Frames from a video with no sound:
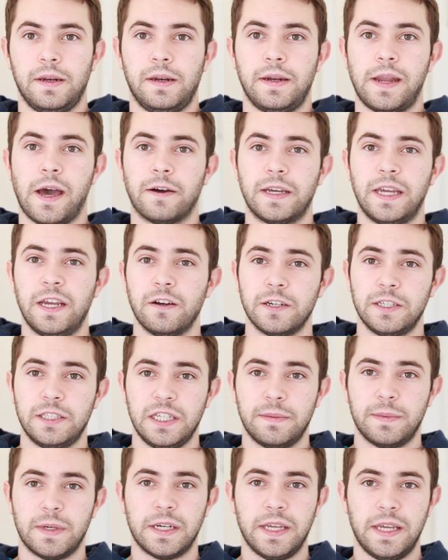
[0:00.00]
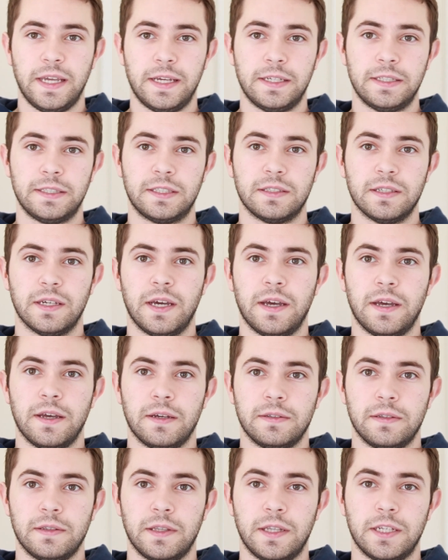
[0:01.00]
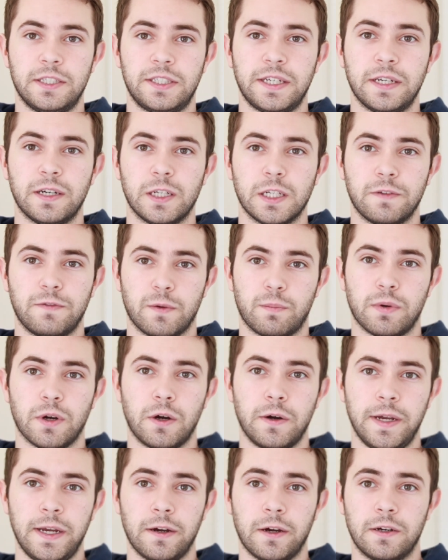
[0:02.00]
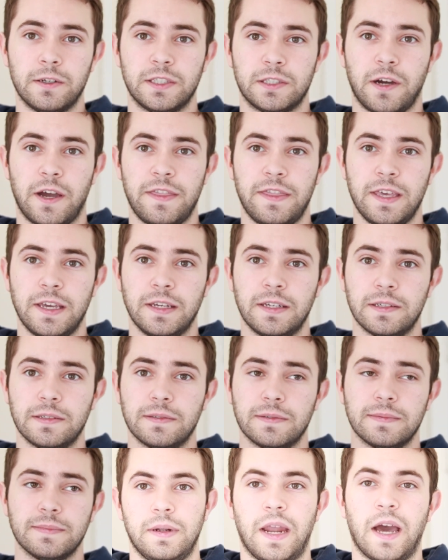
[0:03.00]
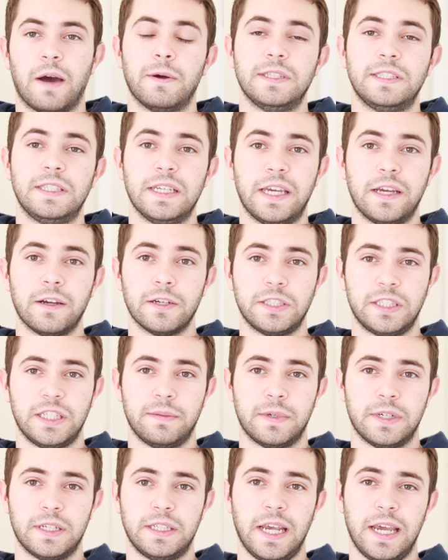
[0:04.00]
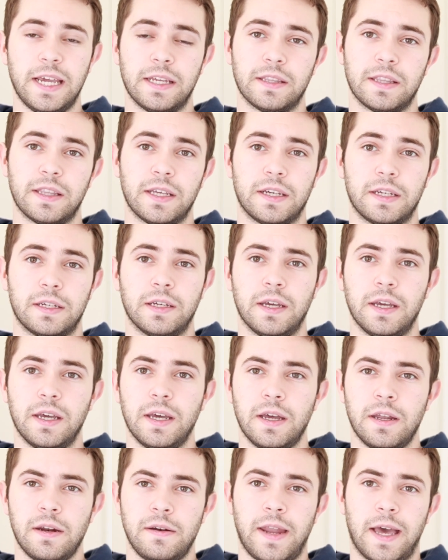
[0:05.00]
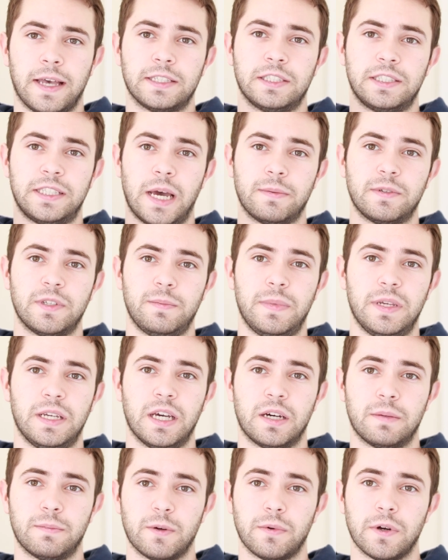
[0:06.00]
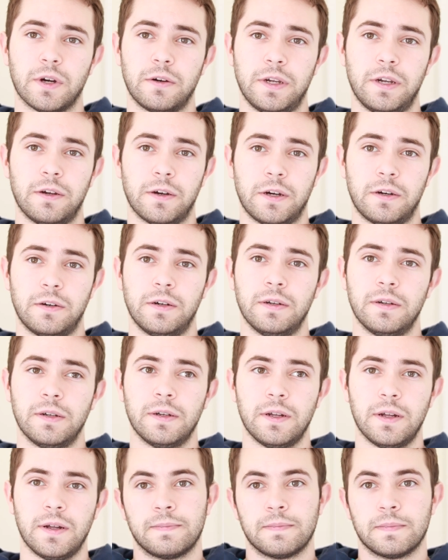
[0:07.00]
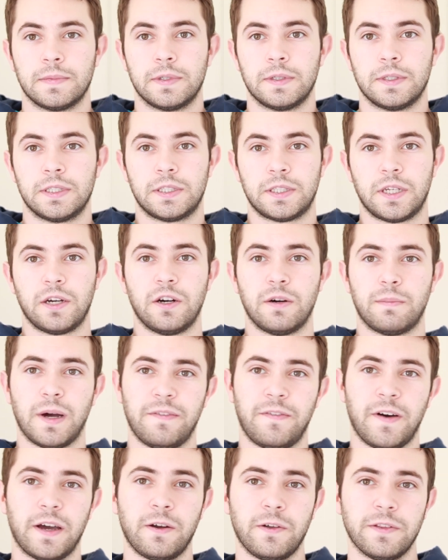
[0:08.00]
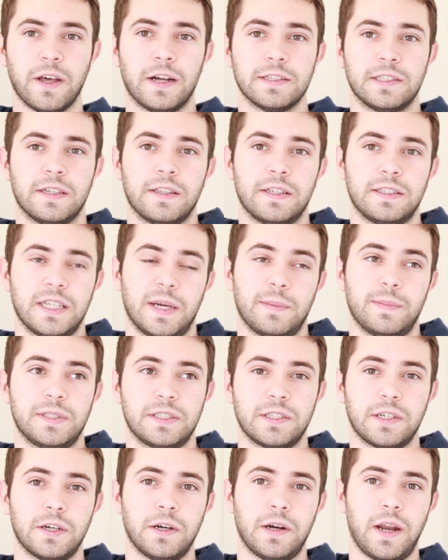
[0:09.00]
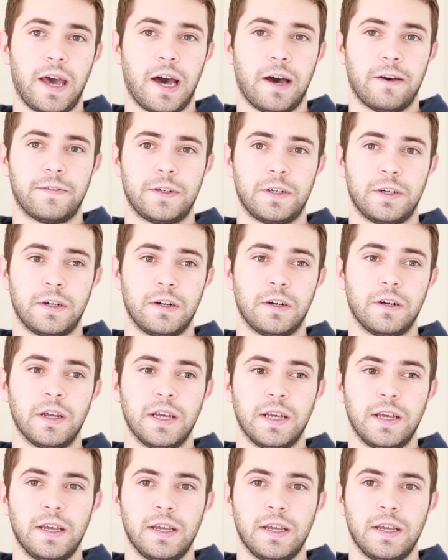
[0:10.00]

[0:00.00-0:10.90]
Now Kirishima is the shield of a pro hero, so I think now we see Kirishima take the next step to become a pro hero. So my final thoughts on this episode after